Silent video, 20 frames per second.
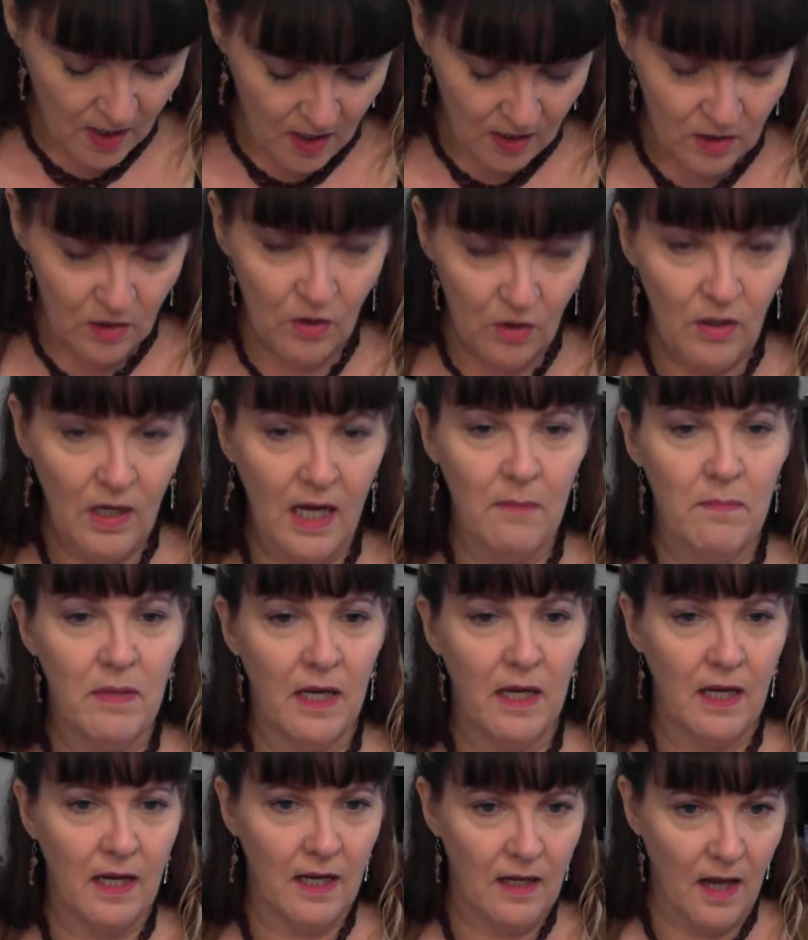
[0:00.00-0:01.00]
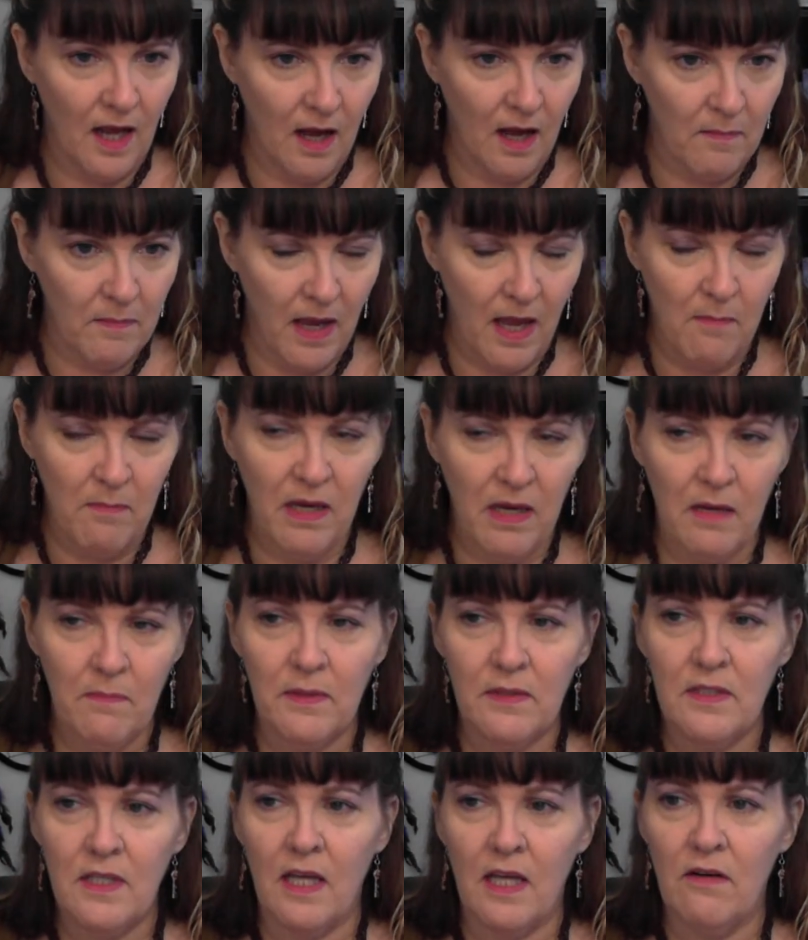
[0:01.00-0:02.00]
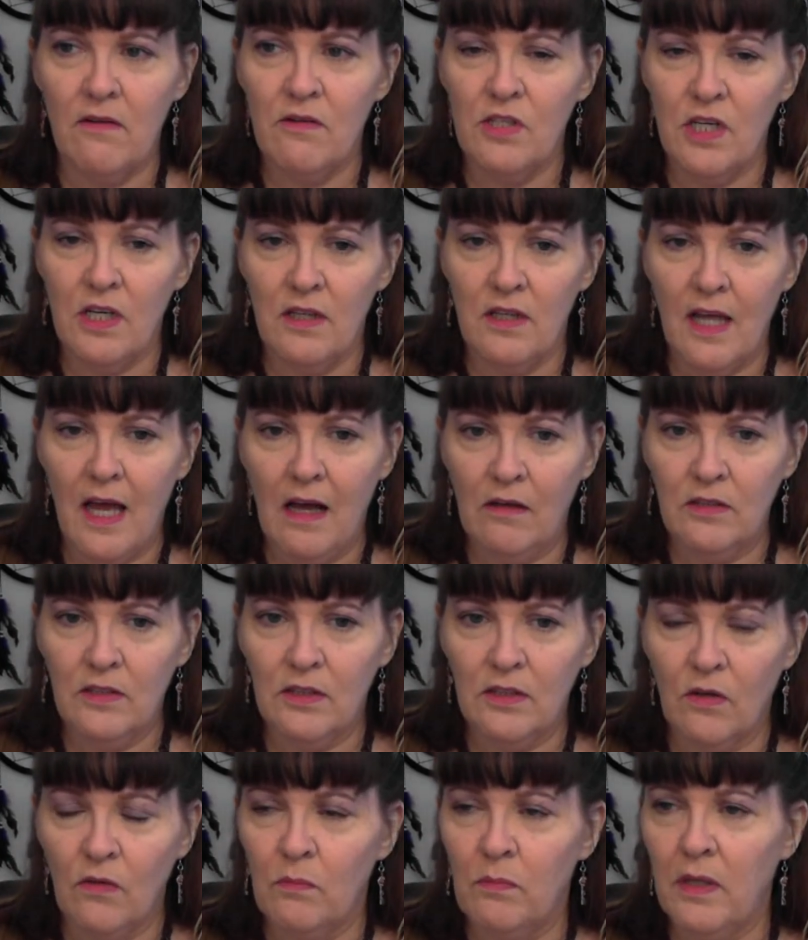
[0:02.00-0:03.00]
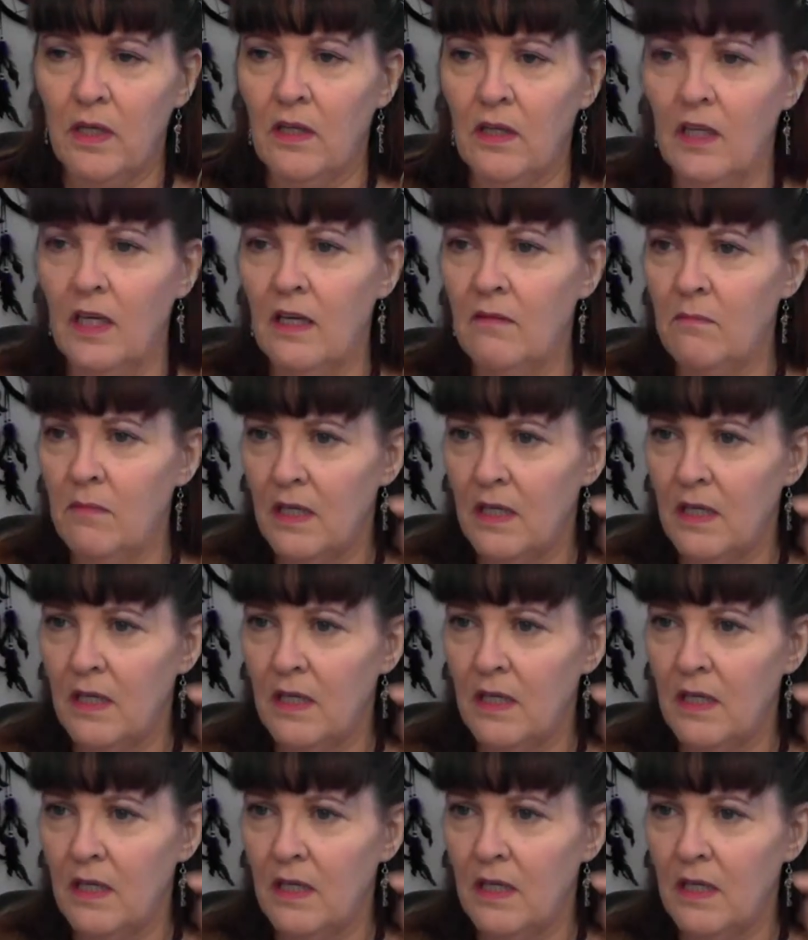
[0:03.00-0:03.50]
You keep picking up at people's energy in the household, Pilly,